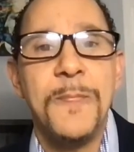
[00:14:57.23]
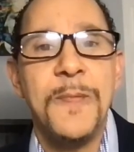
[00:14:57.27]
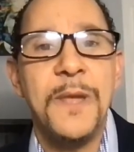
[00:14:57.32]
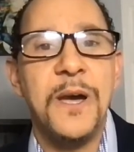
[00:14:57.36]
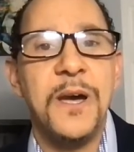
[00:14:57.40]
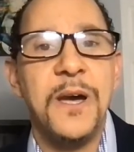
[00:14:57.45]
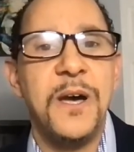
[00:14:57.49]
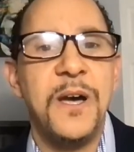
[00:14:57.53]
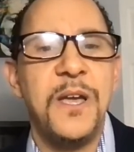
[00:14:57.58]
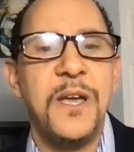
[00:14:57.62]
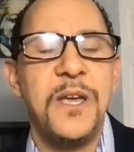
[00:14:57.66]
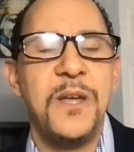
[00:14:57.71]

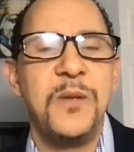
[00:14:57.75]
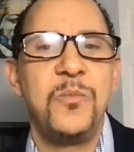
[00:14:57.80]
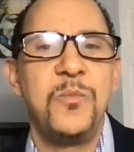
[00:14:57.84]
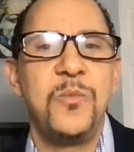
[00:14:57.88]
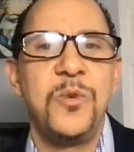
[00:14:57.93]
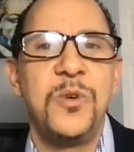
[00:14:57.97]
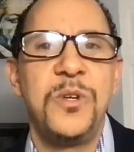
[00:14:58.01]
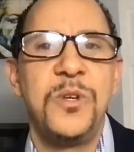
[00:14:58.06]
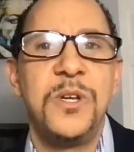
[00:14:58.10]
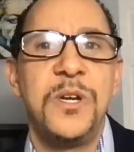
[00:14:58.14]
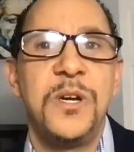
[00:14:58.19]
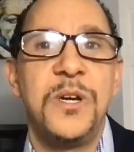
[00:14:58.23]
and
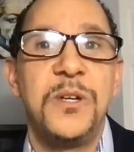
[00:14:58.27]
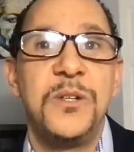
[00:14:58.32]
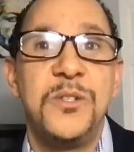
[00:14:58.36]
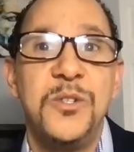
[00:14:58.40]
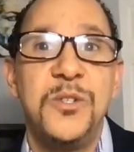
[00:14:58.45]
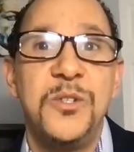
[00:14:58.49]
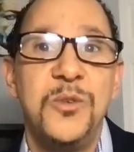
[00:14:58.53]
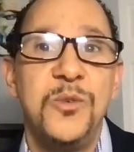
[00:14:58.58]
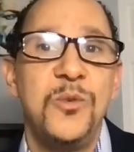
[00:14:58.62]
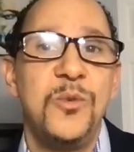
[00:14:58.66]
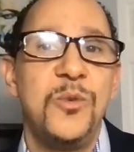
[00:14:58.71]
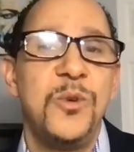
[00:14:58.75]
would
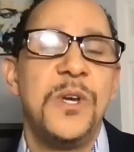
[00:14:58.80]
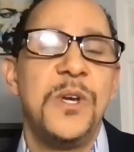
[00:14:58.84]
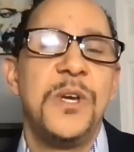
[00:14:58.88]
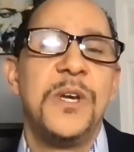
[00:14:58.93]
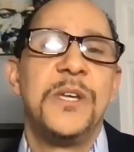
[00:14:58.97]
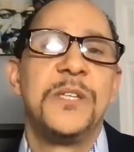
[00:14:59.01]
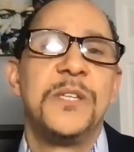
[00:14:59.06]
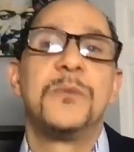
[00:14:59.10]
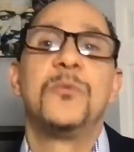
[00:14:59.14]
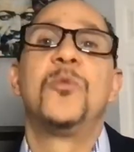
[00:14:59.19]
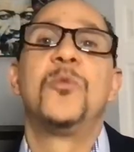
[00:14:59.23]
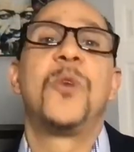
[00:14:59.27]
do
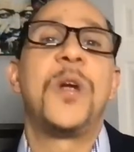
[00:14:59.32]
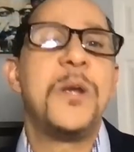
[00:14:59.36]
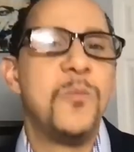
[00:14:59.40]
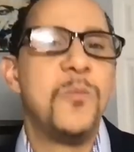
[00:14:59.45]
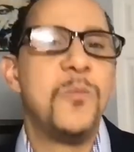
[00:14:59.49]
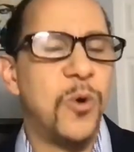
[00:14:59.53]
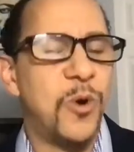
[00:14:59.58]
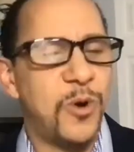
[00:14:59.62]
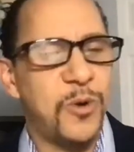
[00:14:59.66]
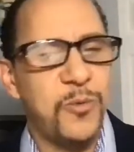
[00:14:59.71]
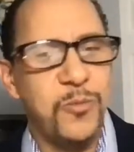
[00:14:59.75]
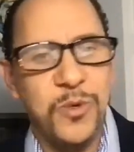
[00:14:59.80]
some great
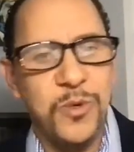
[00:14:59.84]
work,